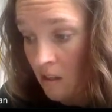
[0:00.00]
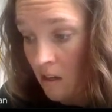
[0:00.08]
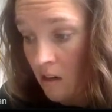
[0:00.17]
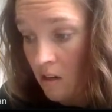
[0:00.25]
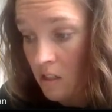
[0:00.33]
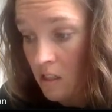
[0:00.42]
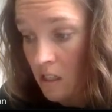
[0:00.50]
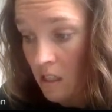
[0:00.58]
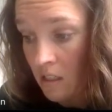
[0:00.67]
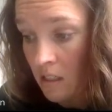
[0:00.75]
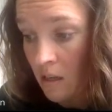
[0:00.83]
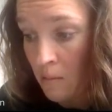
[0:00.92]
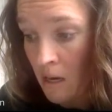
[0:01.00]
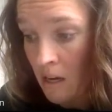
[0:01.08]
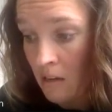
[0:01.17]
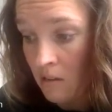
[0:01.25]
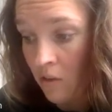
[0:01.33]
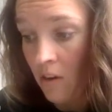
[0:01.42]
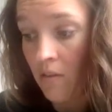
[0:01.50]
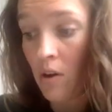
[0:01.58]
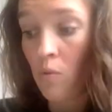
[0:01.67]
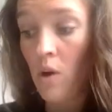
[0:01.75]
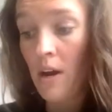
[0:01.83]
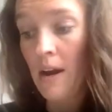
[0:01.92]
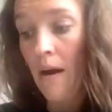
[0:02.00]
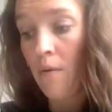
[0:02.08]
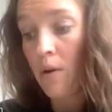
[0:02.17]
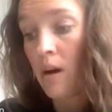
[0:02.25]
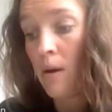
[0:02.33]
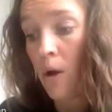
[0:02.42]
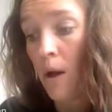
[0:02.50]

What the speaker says: There are 60 minutes for every 1 hour.